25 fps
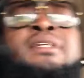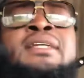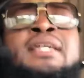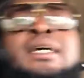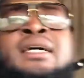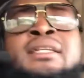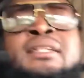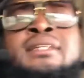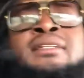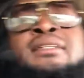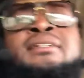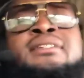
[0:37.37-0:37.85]

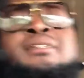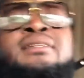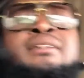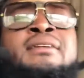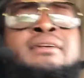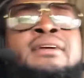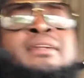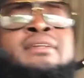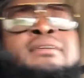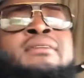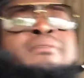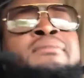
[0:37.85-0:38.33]
yelling and
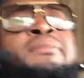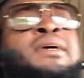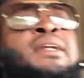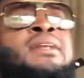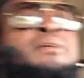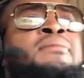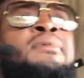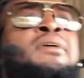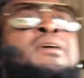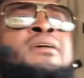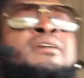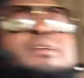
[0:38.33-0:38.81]
stuff. I know, man,
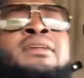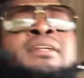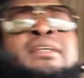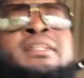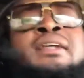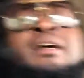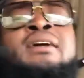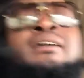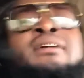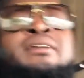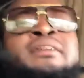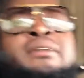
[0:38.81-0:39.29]
I'm all in
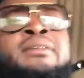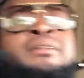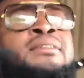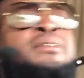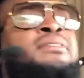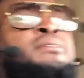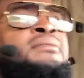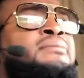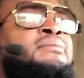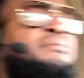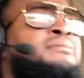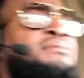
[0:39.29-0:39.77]
y'all
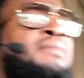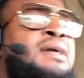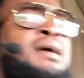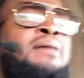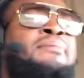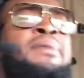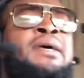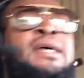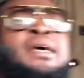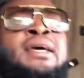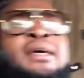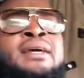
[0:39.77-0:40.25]
yelling. My
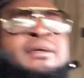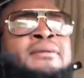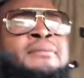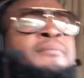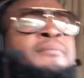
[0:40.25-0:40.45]
bad.